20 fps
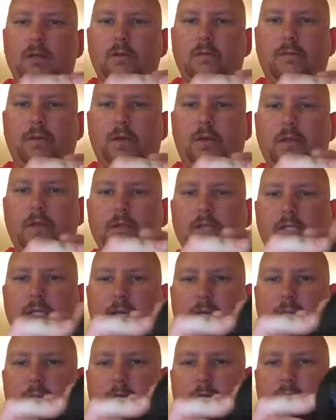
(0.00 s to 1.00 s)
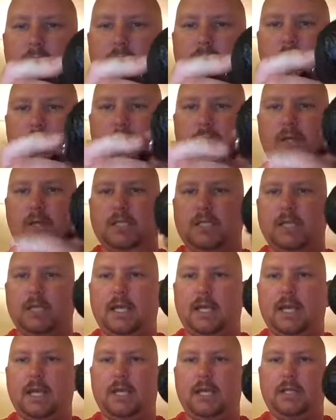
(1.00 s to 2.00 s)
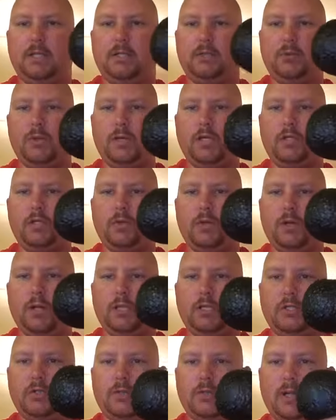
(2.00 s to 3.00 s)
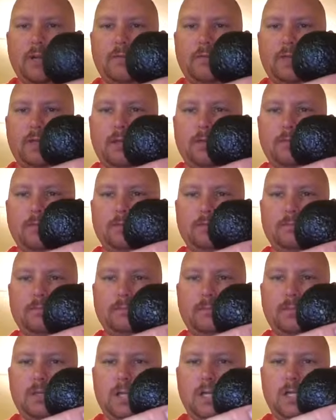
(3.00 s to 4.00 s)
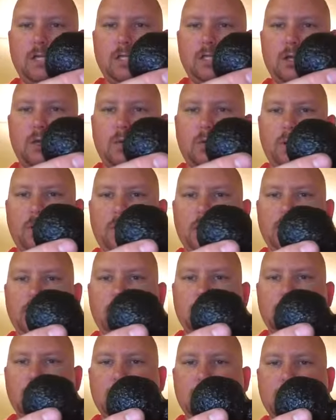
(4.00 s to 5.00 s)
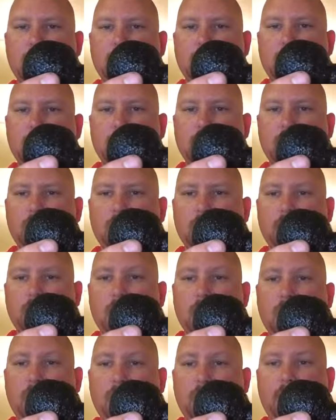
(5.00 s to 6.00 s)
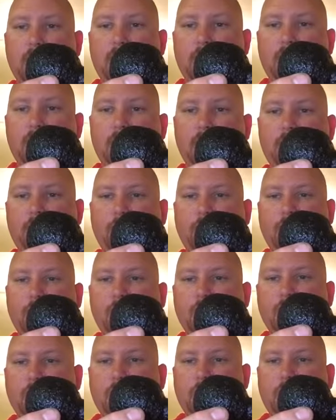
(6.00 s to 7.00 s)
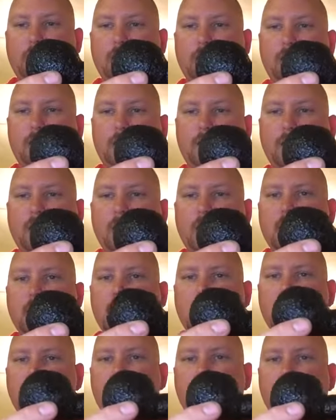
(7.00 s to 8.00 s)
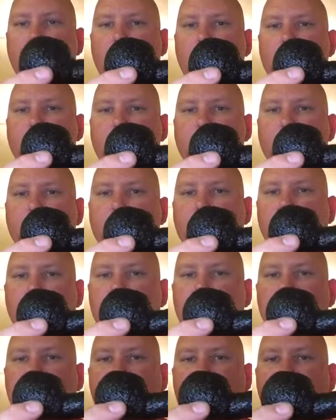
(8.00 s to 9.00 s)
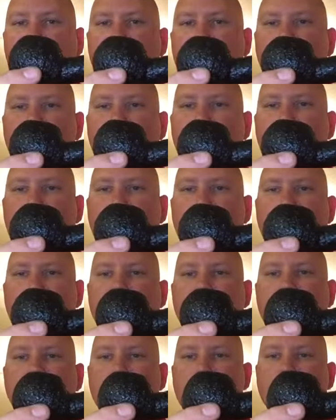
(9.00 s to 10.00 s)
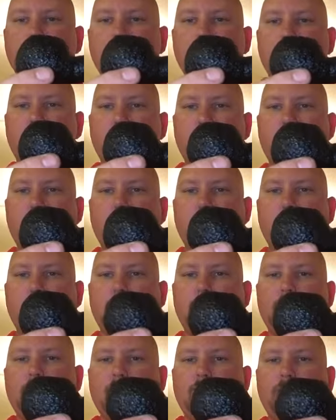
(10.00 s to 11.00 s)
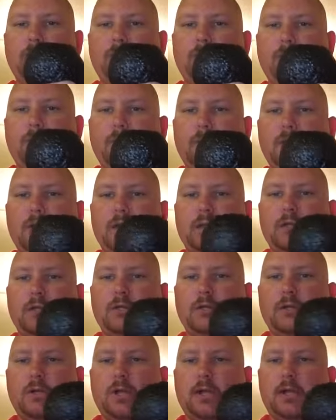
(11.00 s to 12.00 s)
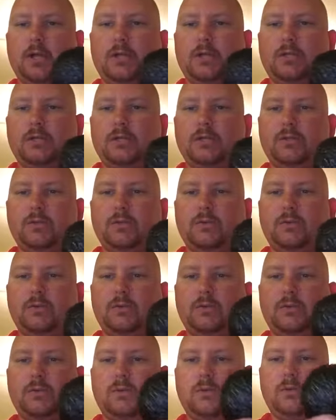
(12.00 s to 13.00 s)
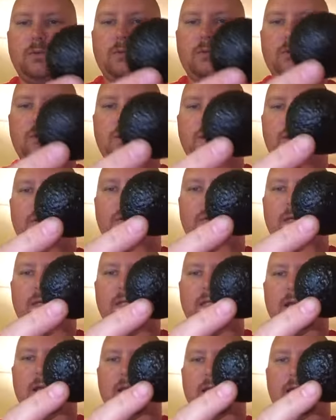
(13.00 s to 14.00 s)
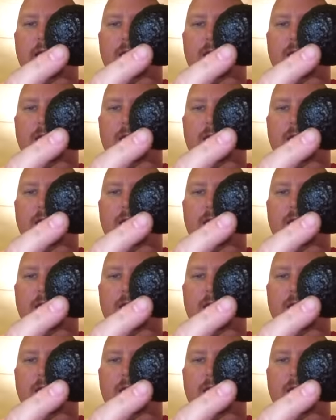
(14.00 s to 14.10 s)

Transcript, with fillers: Father's Day present, the rusticated 320 Trevi. I saw one of these right after I first started watching all you guys as a lurker, trying to, you know, decide,